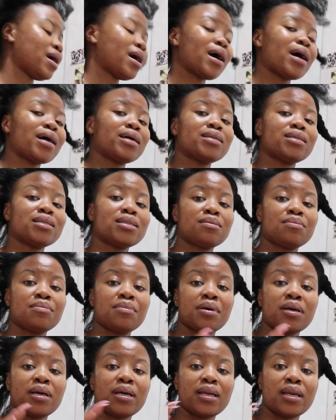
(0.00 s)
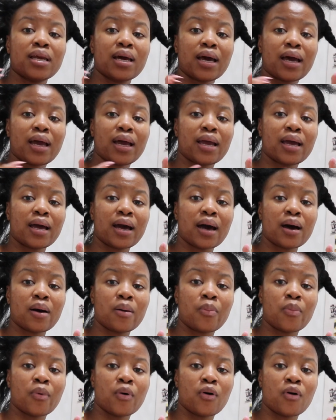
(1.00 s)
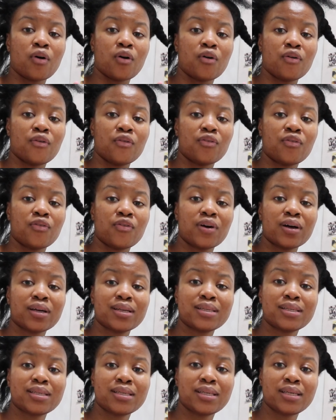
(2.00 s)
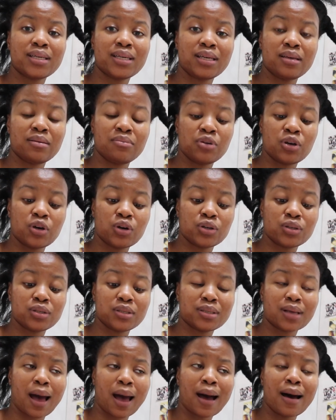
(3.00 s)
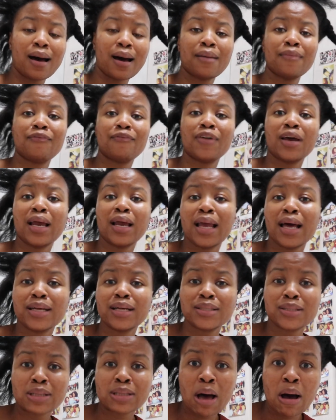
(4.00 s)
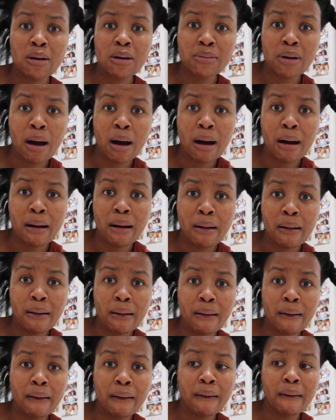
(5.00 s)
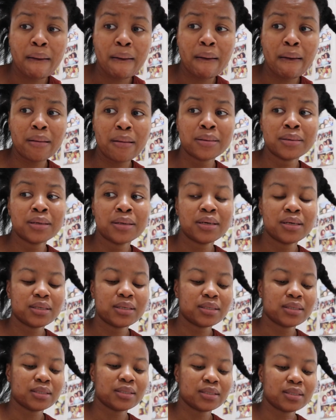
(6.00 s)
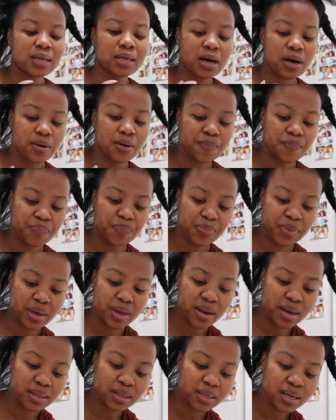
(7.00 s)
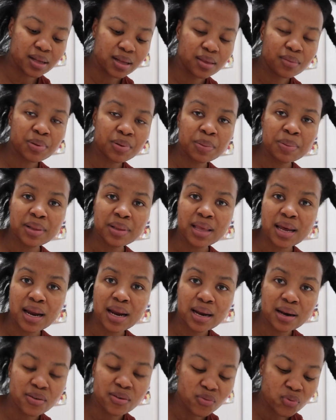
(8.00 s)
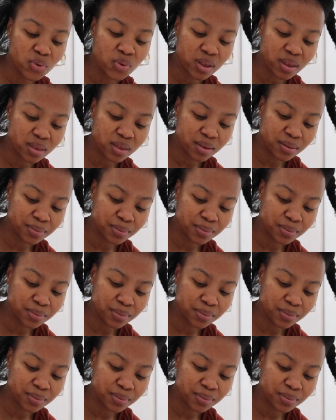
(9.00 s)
I just made a cup of tea because I'm feeling so cold. And I tell the people that I live with,